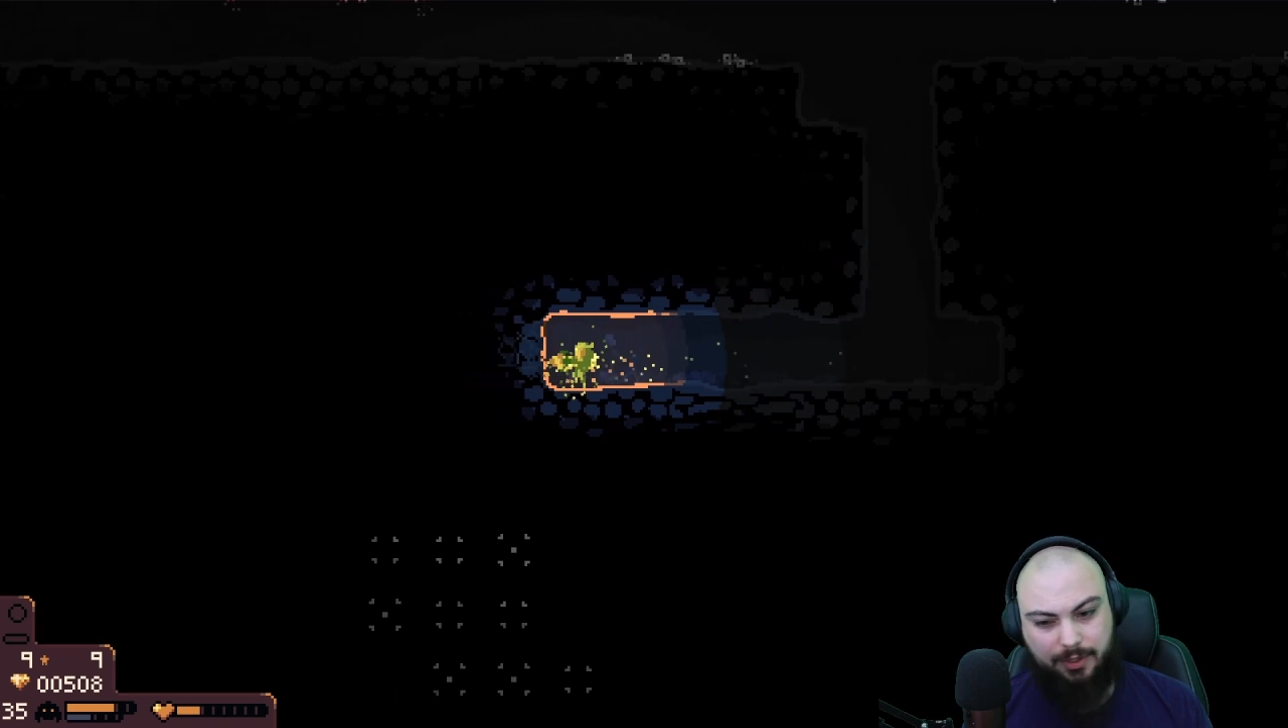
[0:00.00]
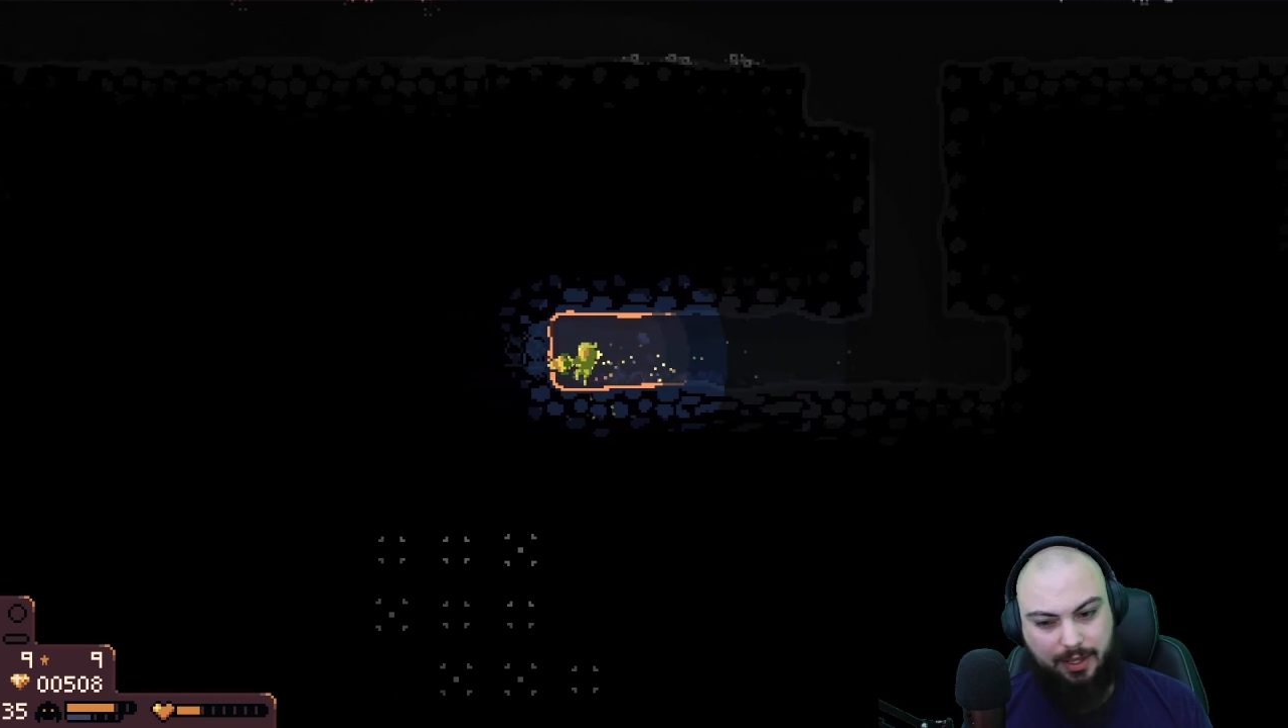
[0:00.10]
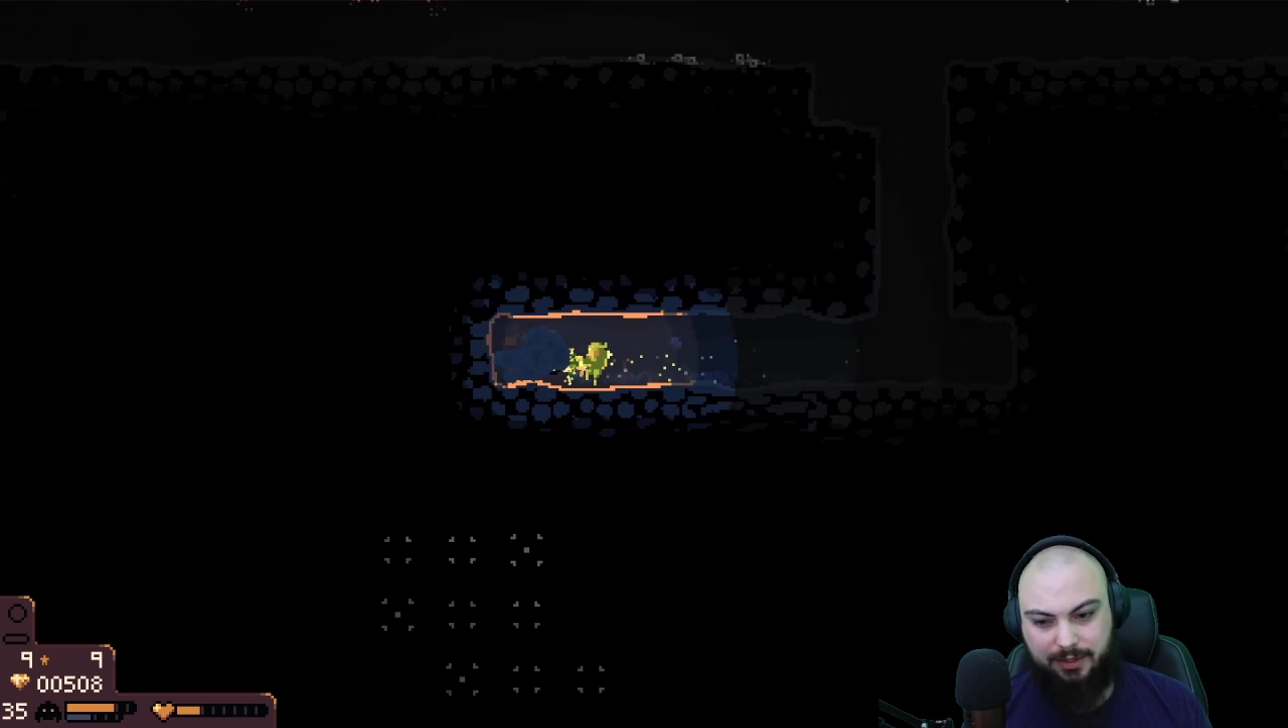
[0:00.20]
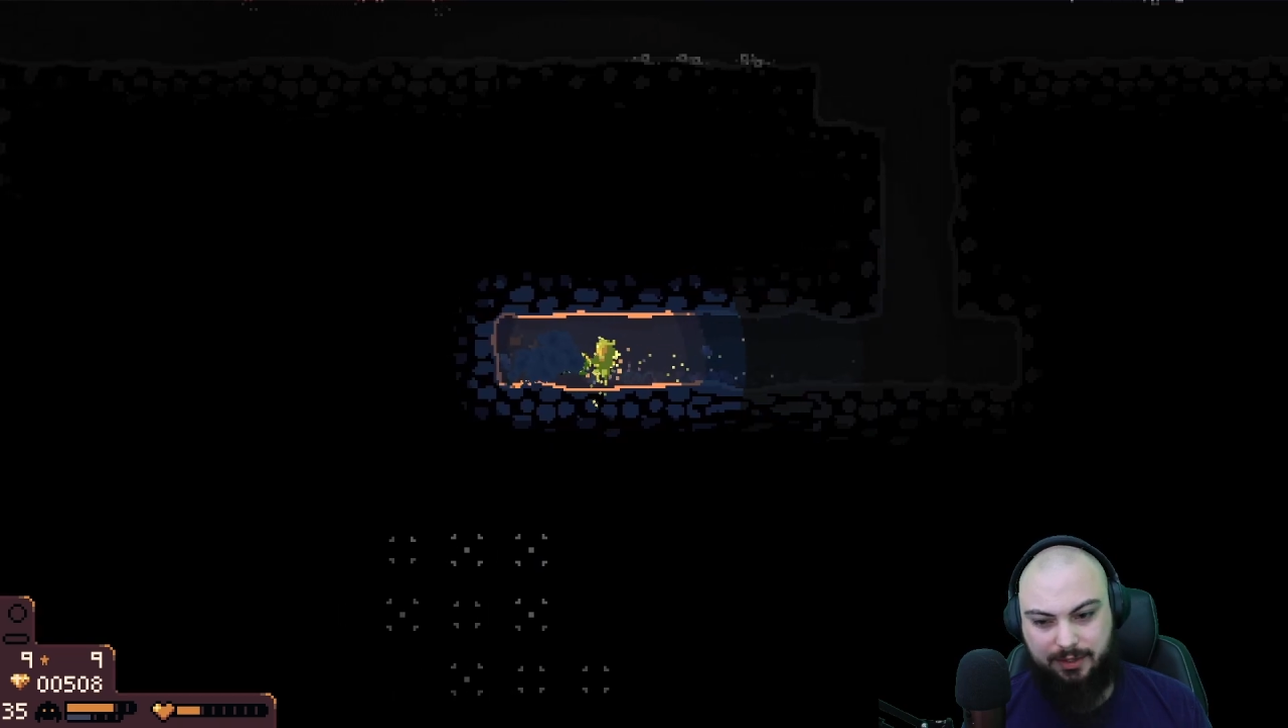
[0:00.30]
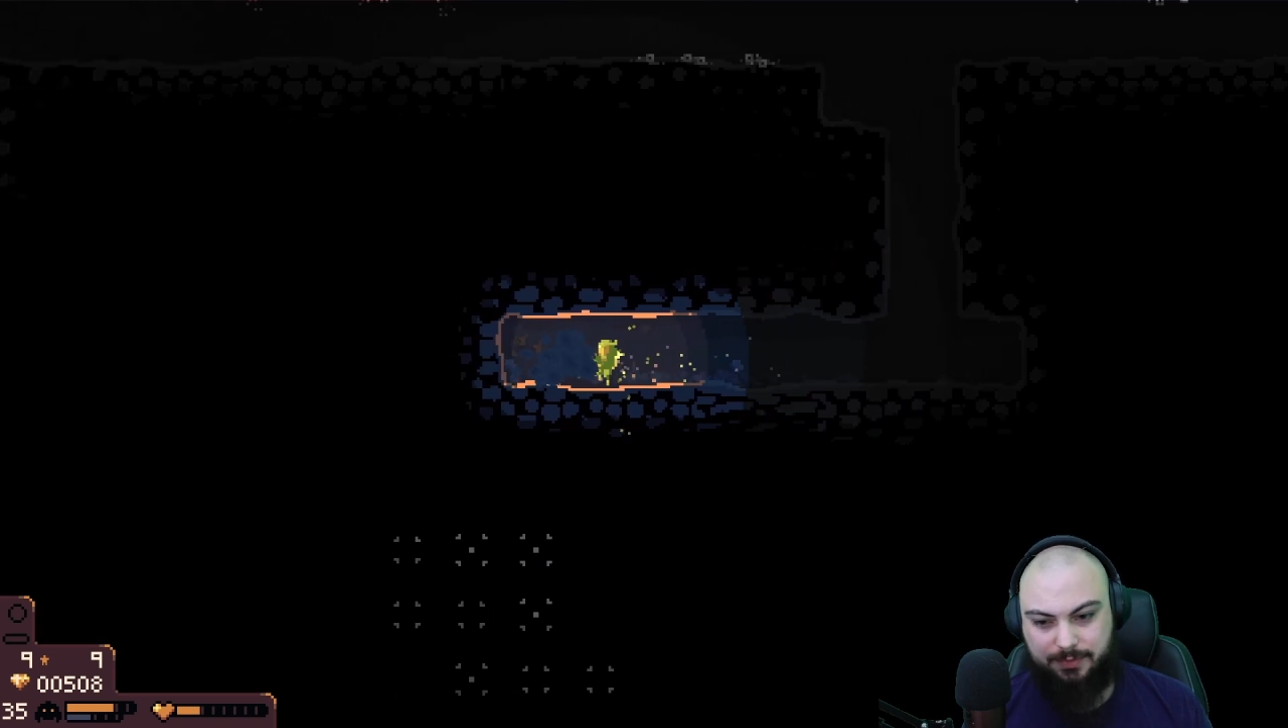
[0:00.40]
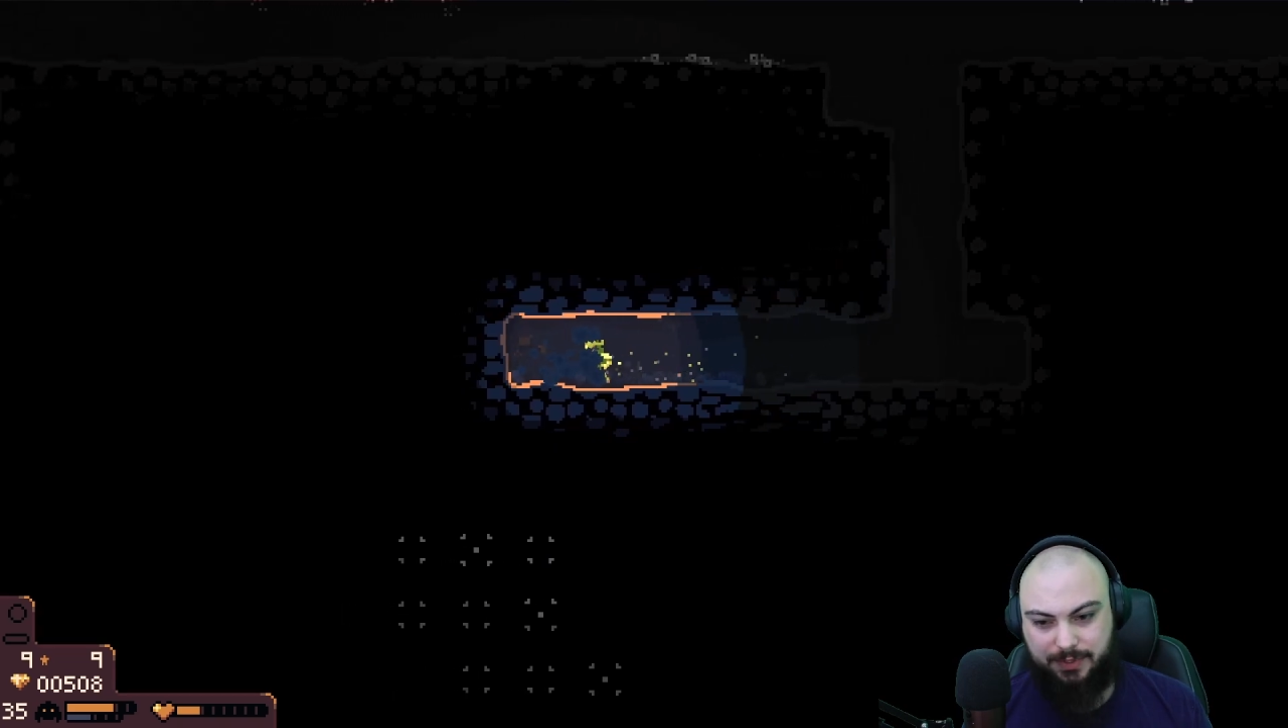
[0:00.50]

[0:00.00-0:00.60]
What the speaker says: I think that's what